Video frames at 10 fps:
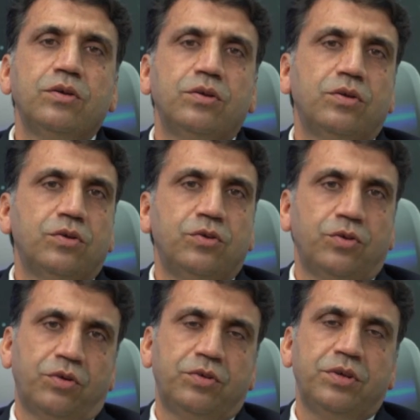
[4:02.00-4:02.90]

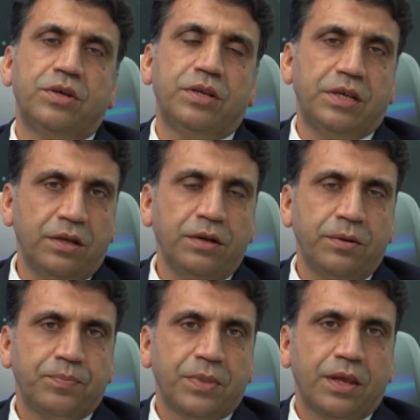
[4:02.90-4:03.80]
Georgian year.
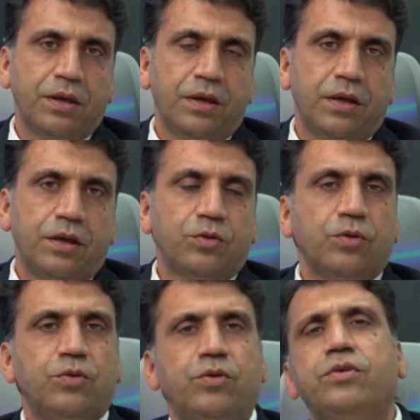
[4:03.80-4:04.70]
So
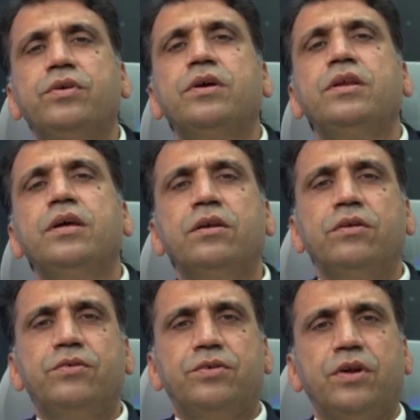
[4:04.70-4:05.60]
Georgian year
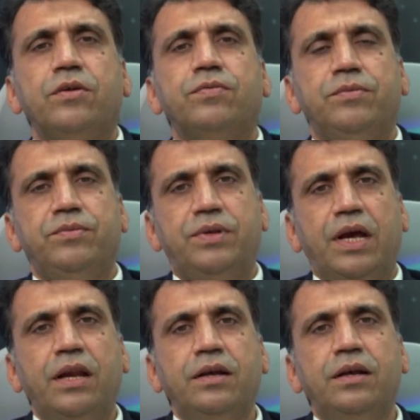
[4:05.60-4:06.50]
start from
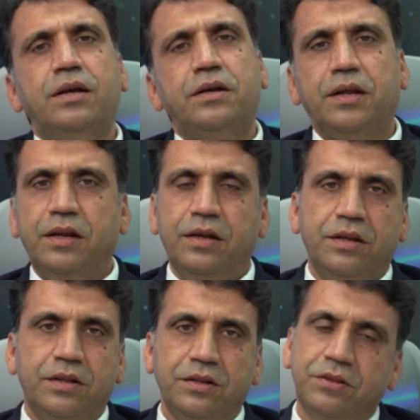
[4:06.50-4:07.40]
Jan till
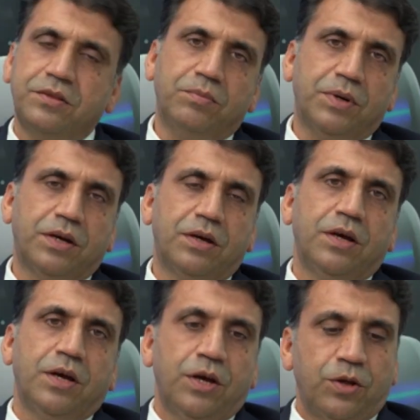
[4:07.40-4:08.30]
December.
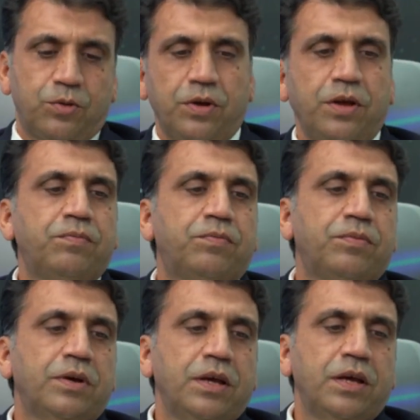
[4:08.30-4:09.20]
So if
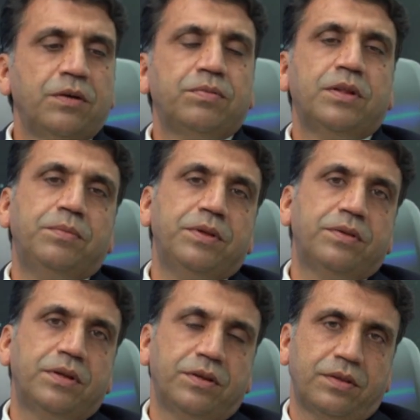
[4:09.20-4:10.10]
the
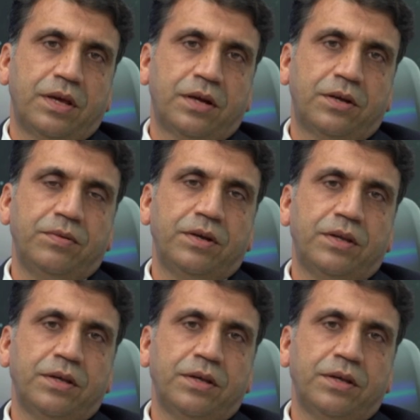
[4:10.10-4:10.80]
business activity,